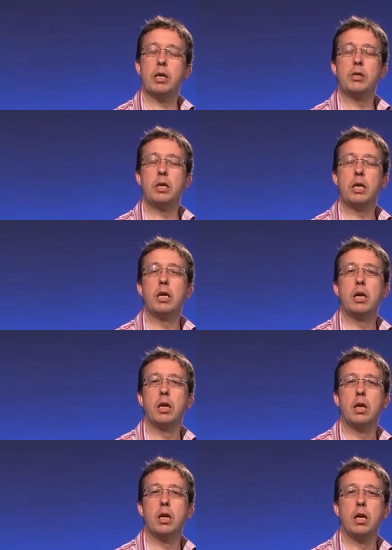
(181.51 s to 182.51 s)
actually
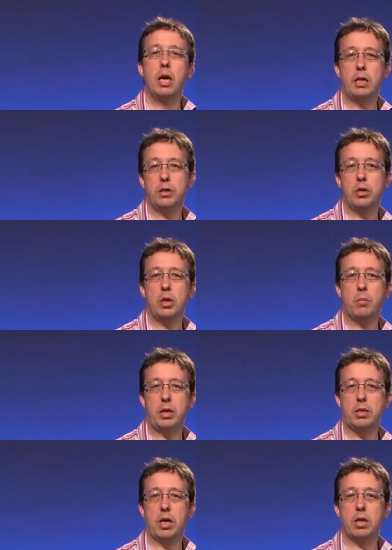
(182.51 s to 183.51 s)
insert
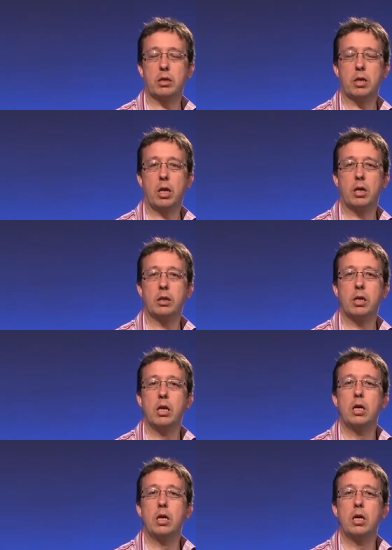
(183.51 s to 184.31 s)
my Darkslide.